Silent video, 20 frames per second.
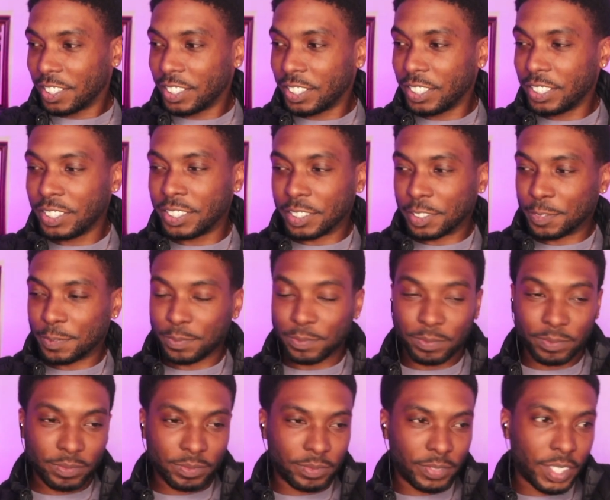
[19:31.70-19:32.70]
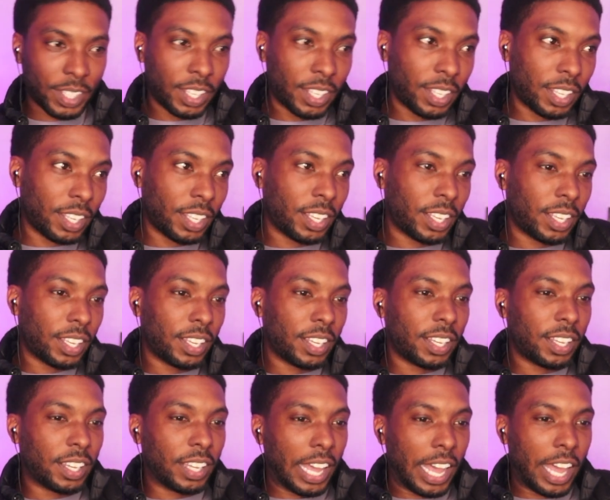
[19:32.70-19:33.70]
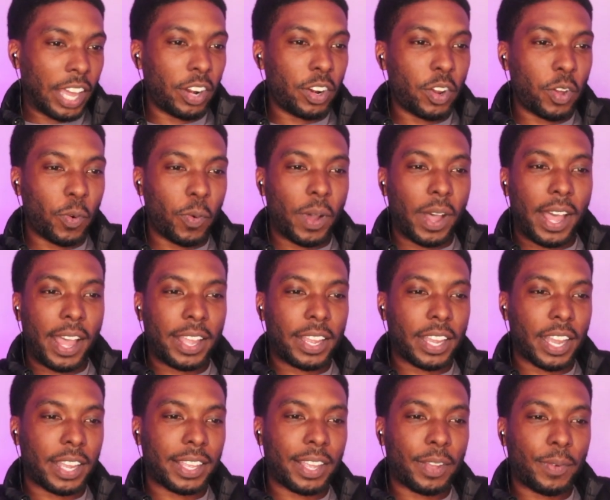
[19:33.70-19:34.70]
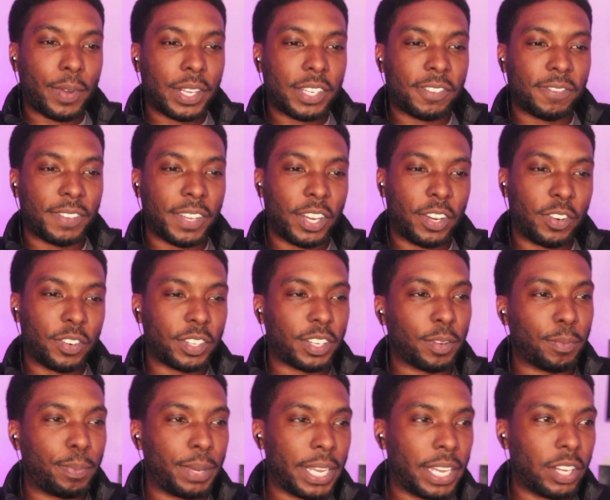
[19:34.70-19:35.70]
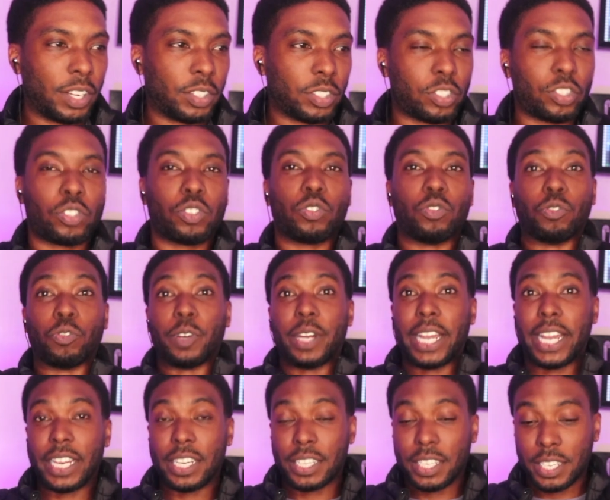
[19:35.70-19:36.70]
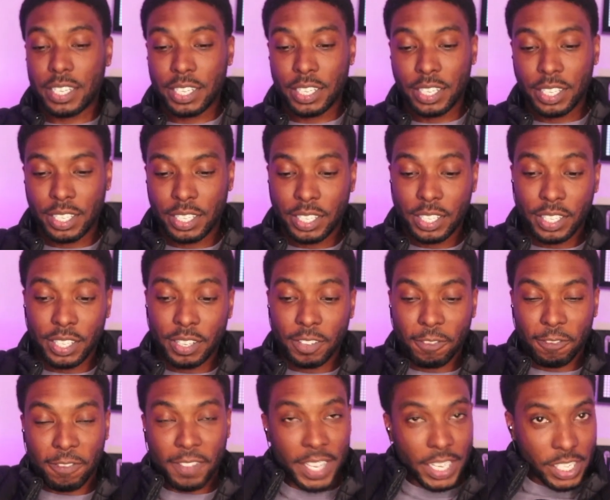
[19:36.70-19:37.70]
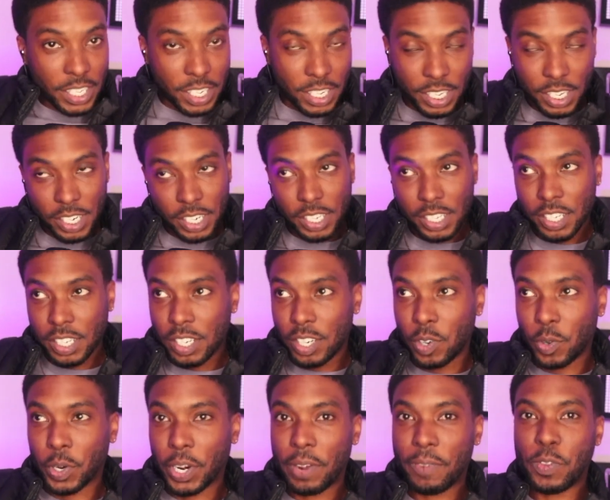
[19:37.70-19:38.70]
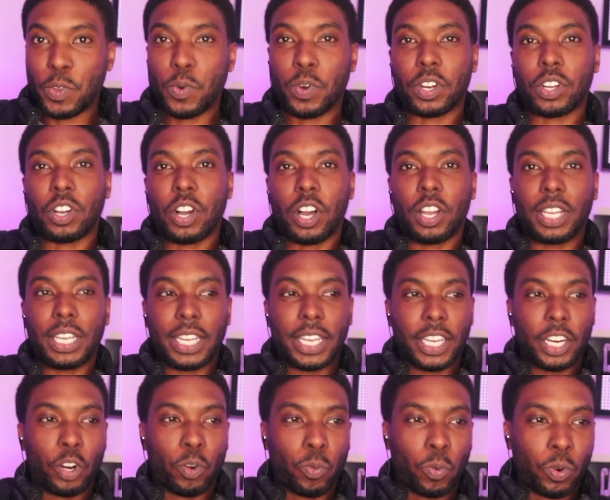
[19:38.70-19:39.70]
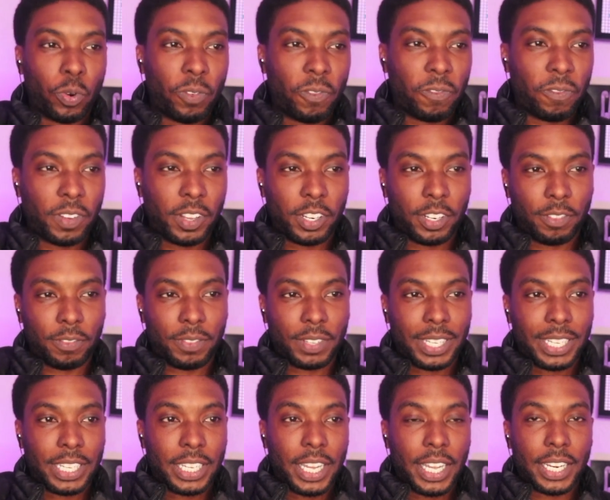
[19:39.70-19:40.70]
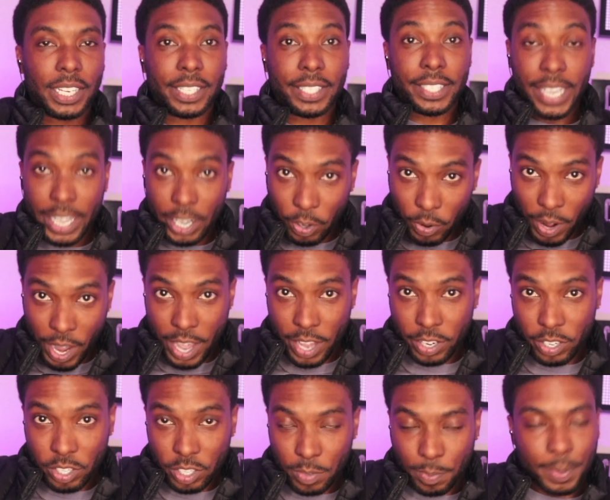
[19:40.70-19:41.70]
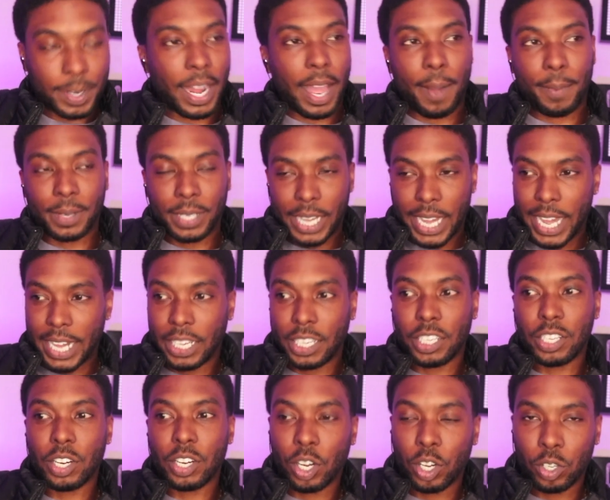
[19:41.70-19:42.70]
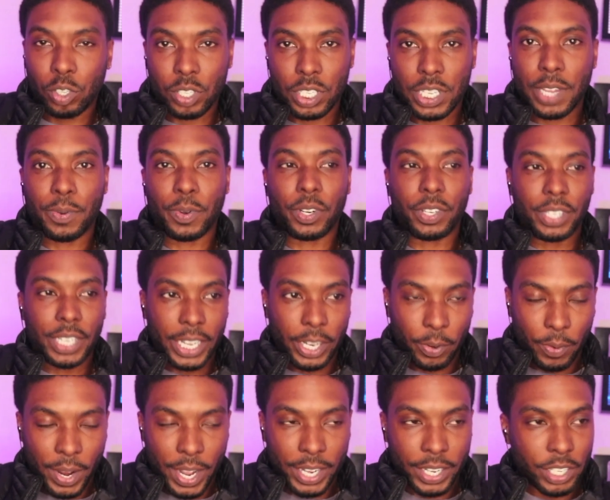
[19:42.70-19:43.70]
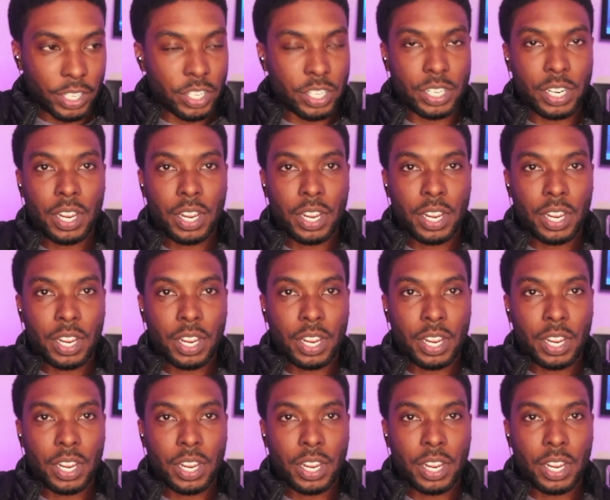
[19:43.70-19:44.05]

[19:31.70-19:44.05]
I don't know why Kanye West felt compelled to rant, vent, whatever you want to call it, in a room full of dick riders, but I'm glad he knows they were dick riders,